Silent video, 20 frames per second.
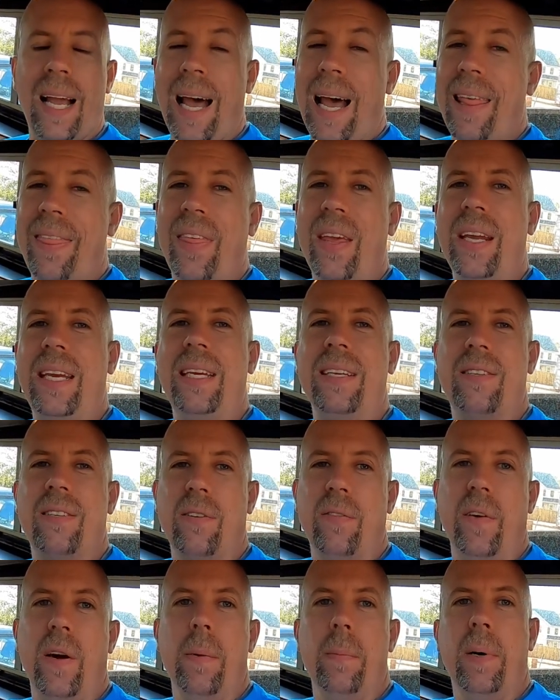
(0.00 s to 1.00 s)
I thank you
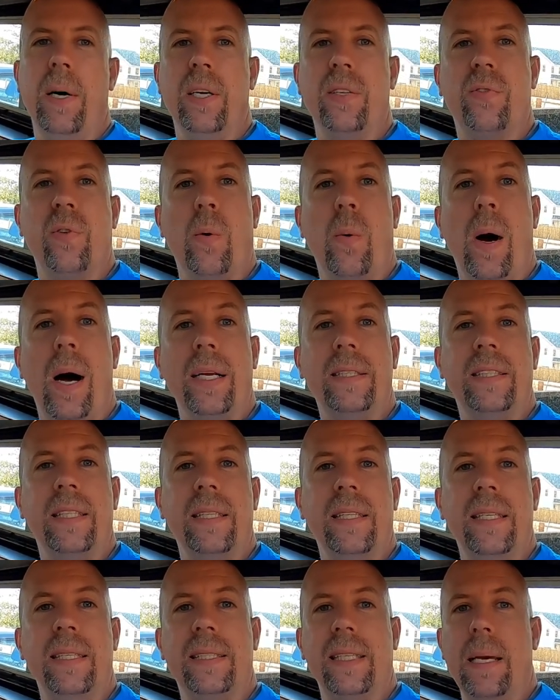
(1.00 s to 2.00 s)
so very much for
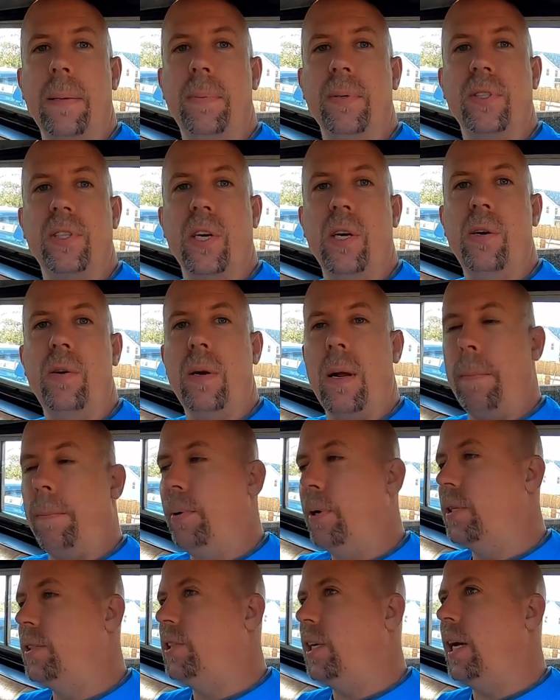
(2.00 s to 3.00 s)
watching this episode. I
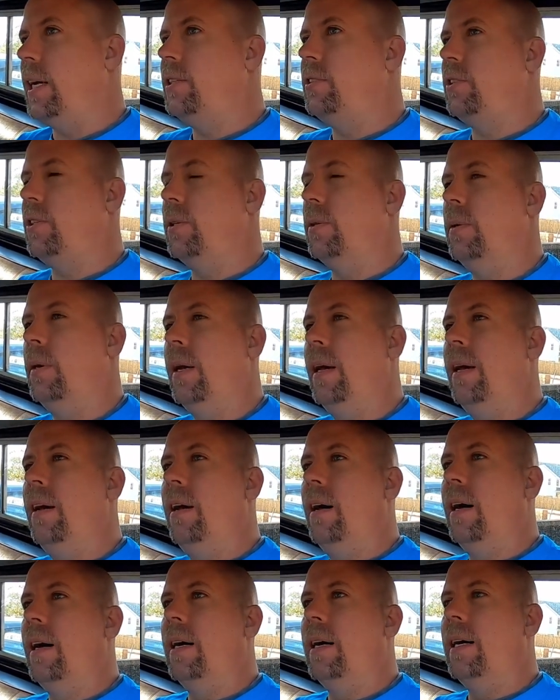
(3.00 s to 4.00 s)
appreciate you.
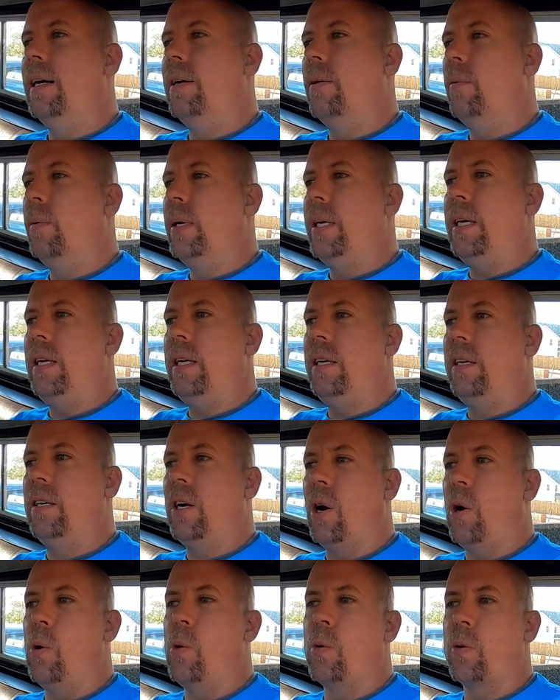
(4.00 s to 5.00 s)
Uh, we
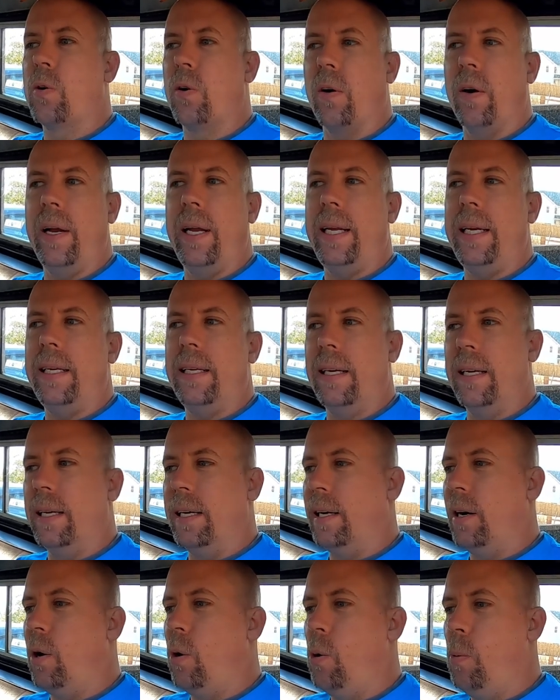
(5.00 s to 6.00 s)
cold cranked
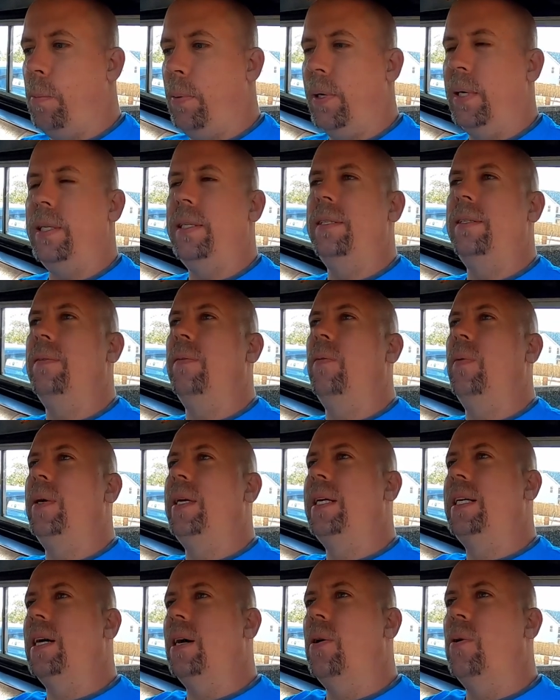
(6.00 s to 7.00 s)
uh, old Puddin.
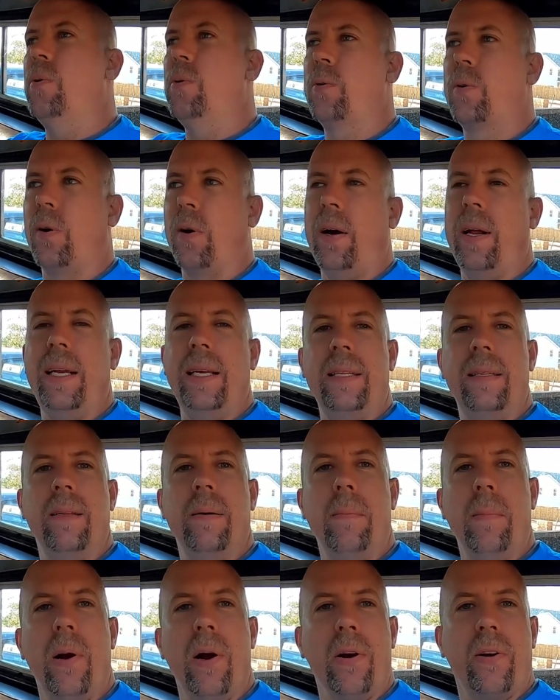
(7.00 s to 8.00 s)
We cold cranked
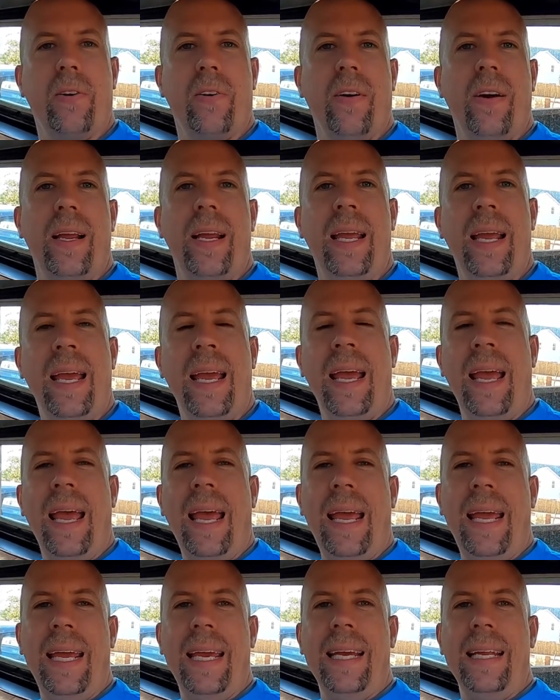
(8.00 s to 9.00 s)
the Mercury.
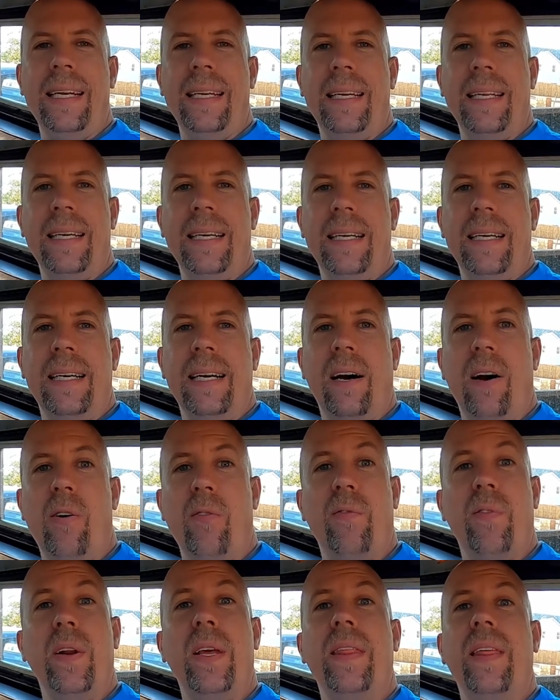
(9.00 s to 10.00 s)
And uh,
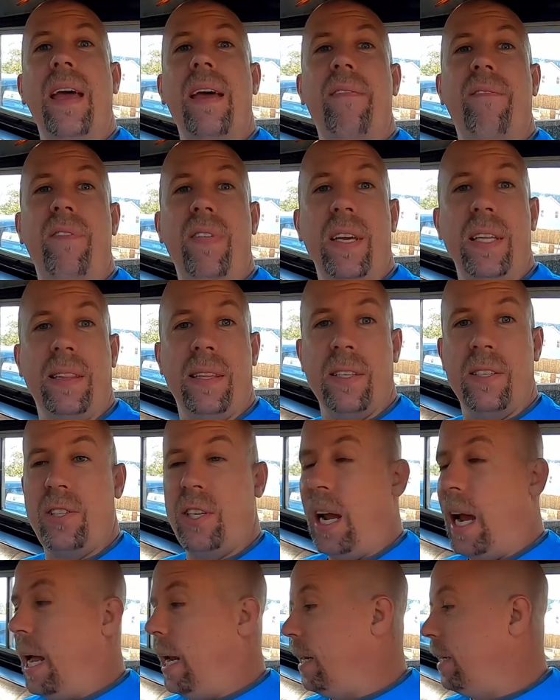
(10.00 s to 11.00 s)
hopefully that fit the
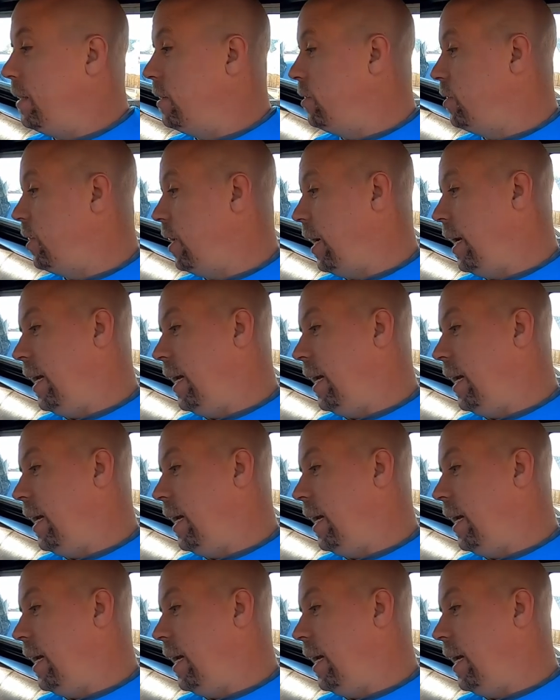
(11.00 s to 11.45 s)
challenge.